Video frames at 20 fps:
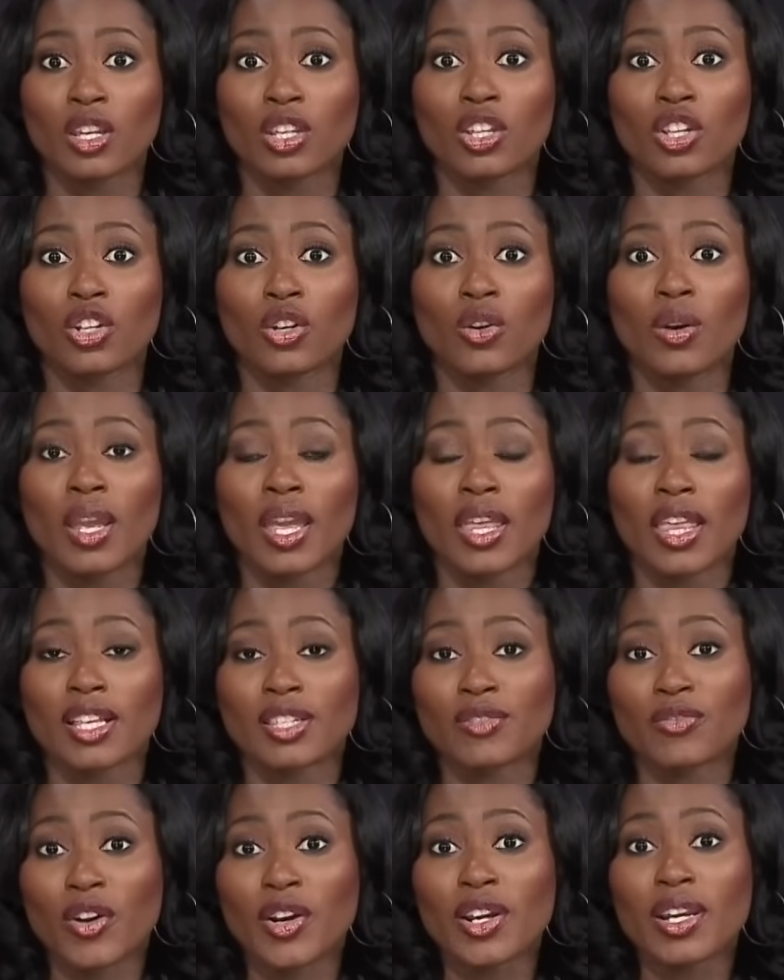you know,
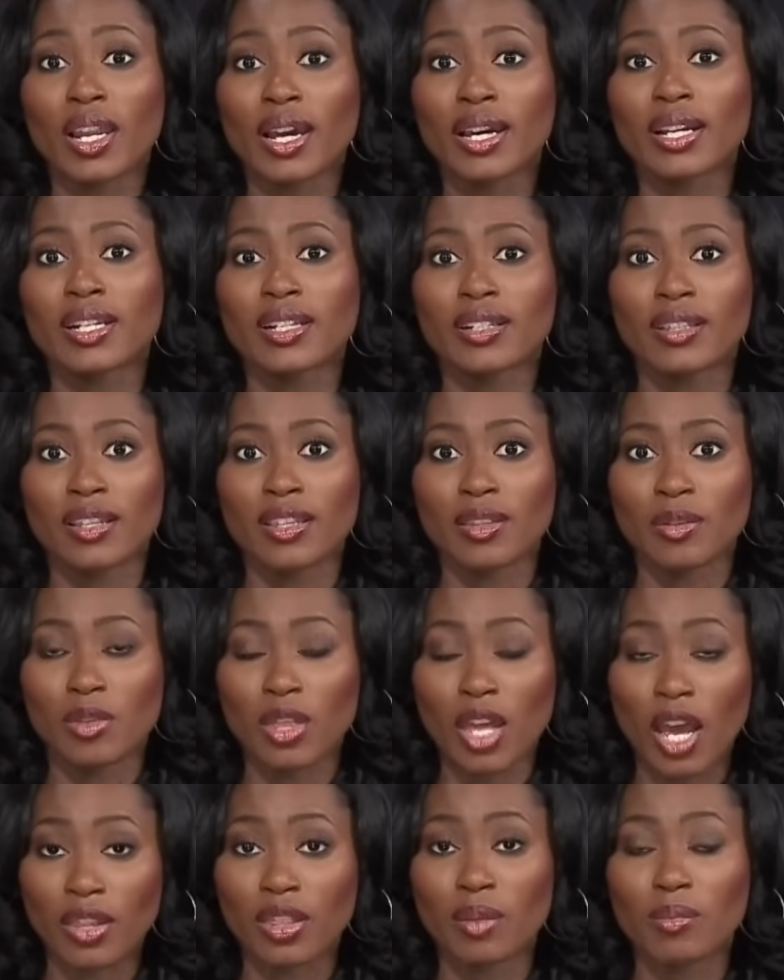it's very likely that
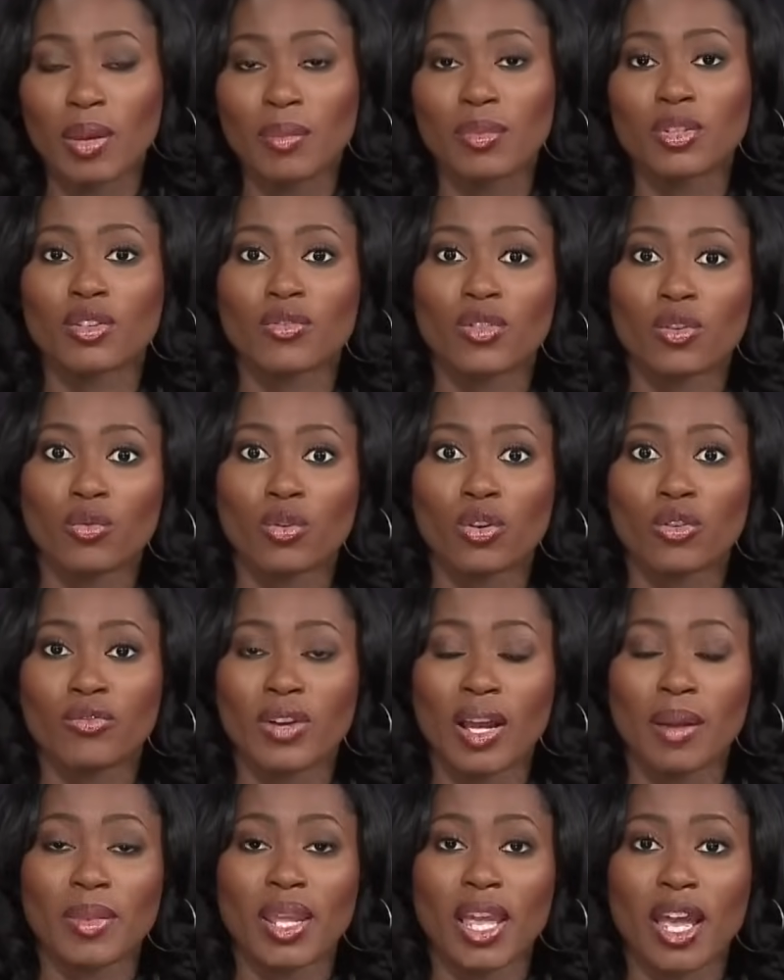other members of the royal
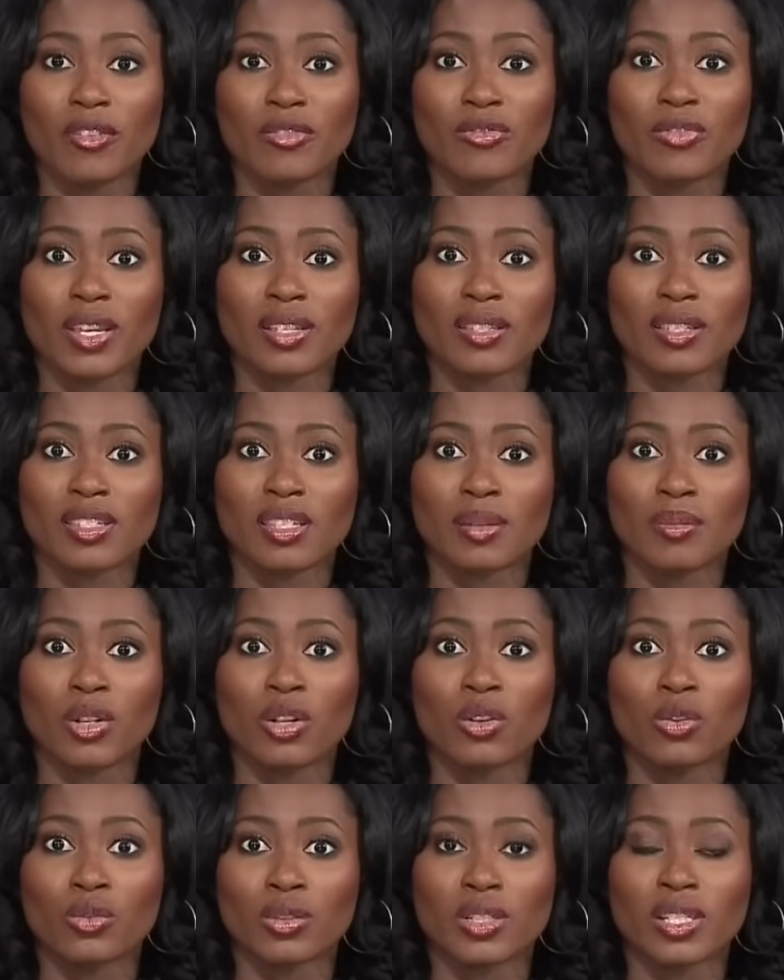family have faced a
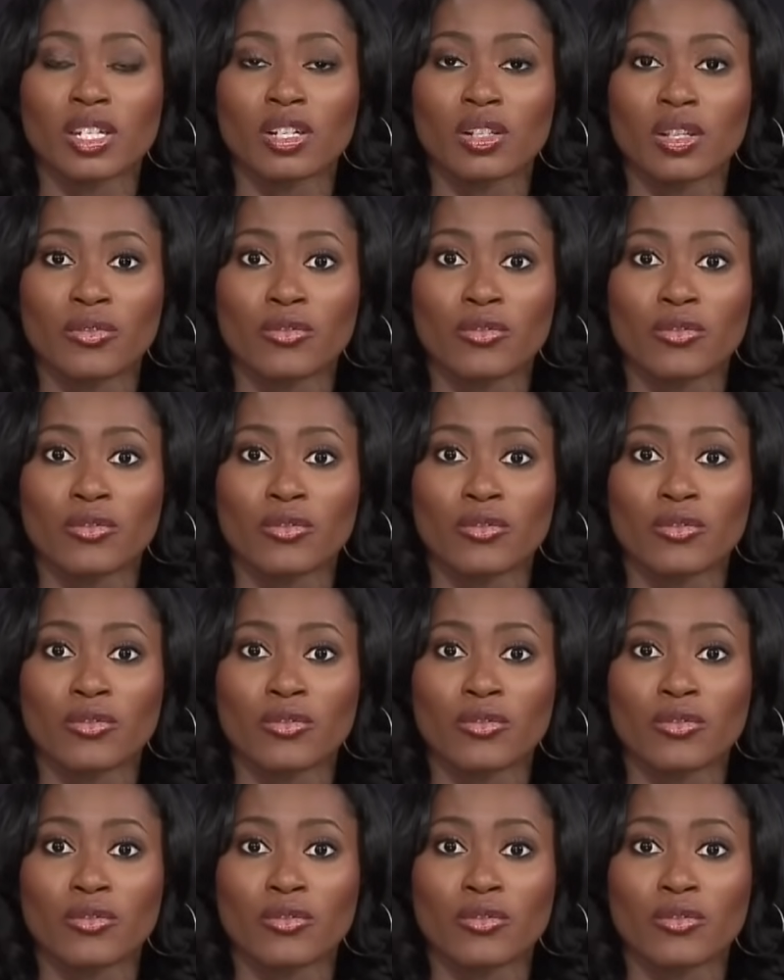similar ordeal.